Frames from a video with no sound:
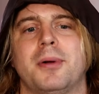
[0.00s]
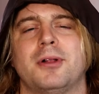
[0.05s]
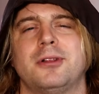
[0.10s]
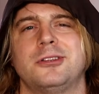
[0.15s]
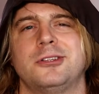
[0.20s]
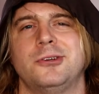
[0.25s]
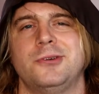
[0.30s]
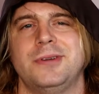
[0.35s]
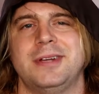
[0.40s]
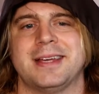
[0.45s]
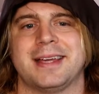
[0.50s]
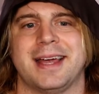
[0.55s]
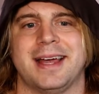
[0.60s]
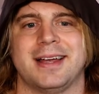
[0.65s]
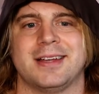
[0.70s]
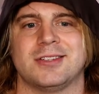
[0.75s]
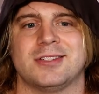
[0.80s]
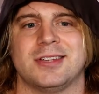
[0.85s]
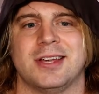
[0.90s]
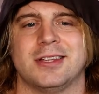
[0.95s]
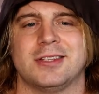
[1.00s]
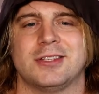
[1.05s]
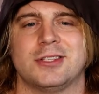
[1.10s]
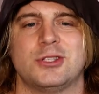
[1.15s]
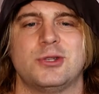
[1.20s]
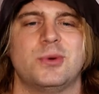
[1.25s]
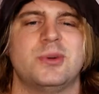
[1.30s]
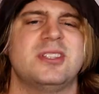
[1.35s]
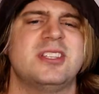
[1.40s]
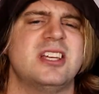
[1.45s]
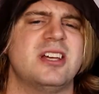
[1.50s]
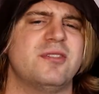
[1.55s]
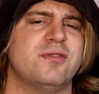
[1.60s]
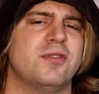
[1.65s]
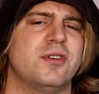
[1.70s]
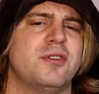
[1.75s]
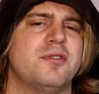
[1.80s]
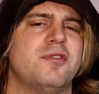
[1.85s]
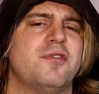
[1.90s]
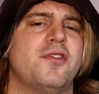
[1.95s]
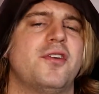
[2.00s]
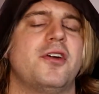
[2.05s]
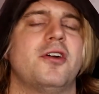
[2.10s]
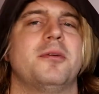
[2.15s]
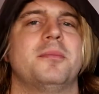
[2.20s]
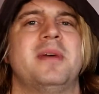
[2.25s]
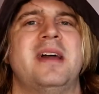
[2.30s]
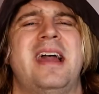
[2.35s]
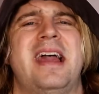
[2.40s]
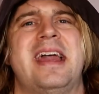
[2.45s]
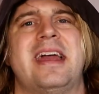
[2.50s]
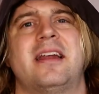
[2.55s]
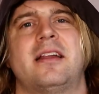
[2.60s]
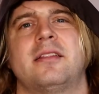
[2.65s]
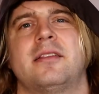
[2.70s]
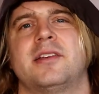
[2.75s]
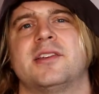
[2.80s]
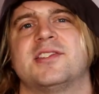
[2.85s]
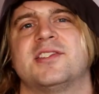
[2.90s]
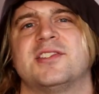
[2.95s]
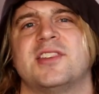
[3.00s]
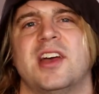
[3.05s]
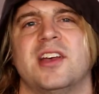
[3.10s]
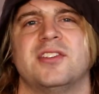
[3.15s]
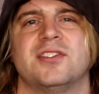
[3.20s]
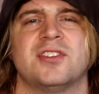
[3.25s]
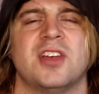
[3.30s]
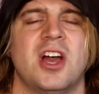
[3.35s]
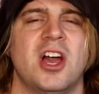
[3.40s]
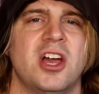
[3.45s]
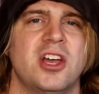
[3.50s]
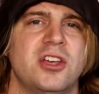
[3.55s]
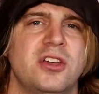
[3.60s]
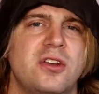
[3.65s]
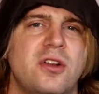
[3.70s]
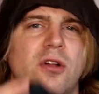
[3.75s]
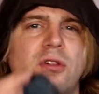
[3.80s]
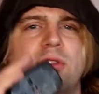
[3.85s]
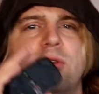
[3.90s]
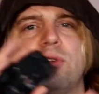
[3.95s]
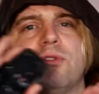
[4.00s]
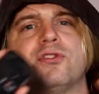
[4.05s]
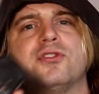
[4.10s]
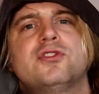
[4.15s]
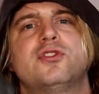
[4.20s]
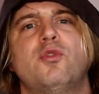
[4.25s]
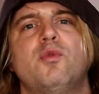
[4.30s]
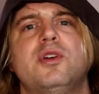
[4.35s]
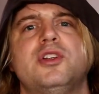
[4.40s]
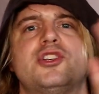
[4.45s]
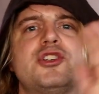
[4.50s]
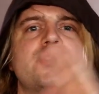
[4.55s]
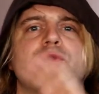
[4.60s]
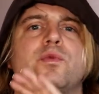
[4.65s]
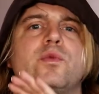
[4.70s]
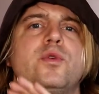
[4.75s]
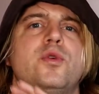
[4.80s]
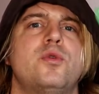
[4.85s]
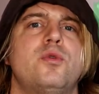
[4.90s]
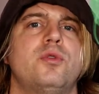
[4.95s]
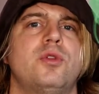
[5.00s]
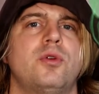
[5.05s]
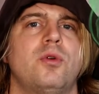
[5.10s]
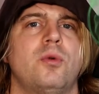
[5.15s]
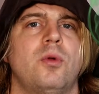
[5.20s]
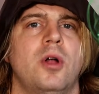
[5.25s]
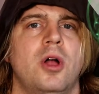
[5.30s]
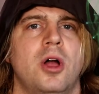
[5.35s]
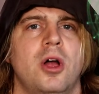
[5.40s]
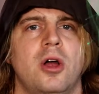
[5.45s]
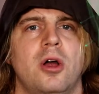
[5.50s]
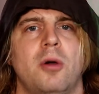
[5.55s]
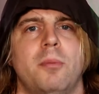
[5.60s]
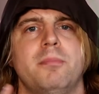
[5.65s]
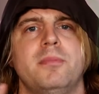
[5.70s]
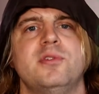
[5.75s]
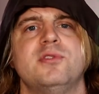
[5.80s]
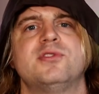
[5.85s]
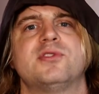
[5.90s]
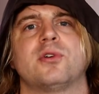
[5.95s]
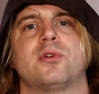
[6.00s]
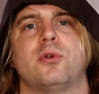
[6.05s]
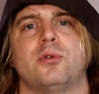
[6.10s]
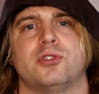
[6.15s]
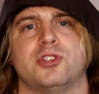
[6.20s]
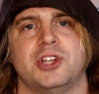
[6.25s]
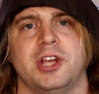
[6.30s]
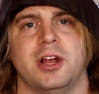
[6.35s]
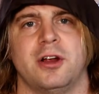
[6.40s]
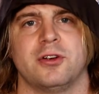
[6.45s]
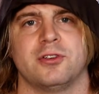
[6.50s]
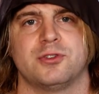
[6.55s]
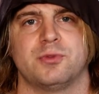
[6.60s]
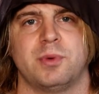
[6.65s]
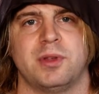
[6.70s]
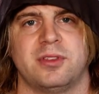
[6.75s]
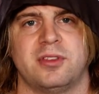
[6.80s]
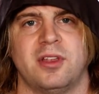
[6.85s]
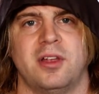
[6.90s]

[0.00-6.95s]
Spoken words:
polluting assets to a different firm, analyst says. You know, little switcheroo, little musical chairs with